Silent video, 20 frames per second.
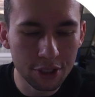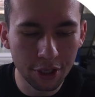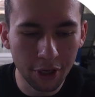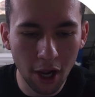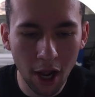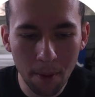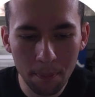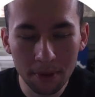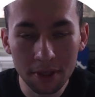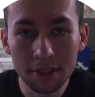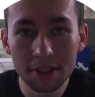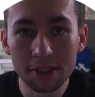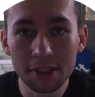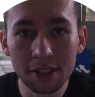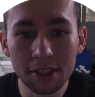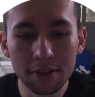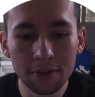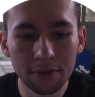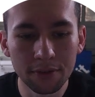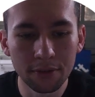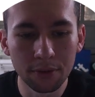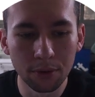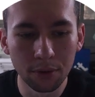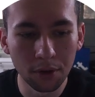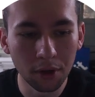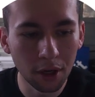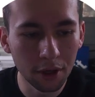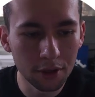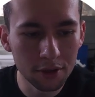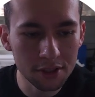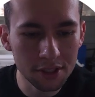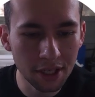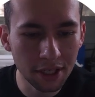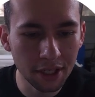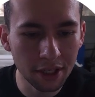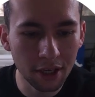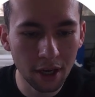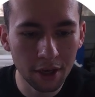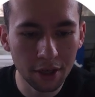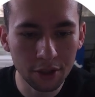and competency for
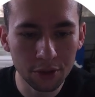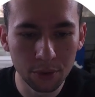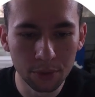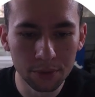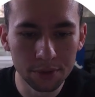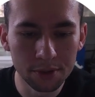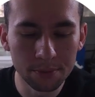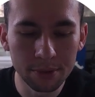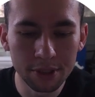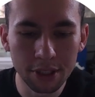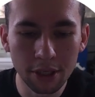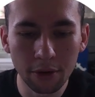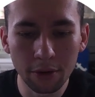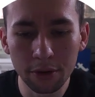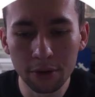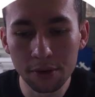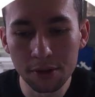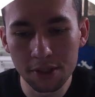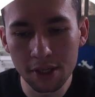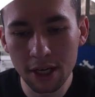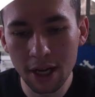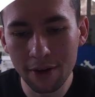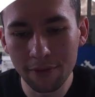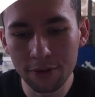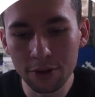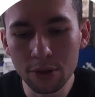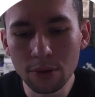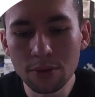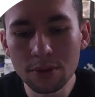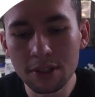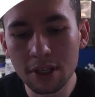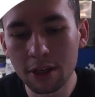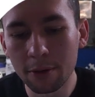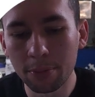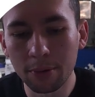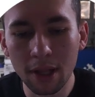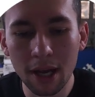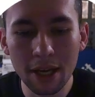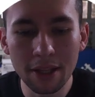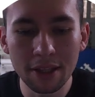understanding cutting tools and materials, and I've used and
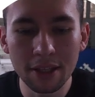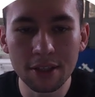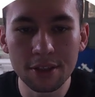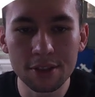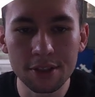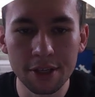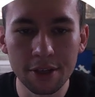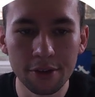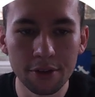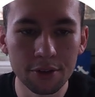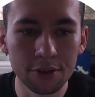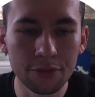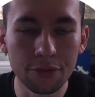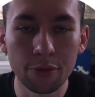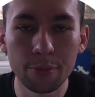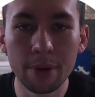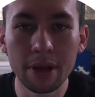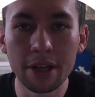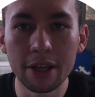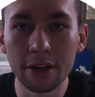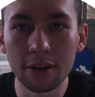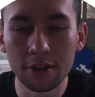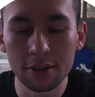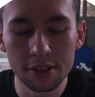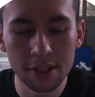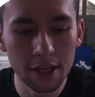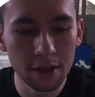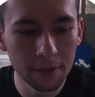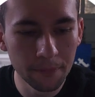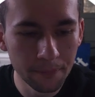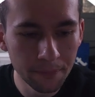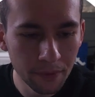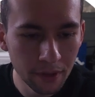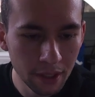applied these skills for many years now.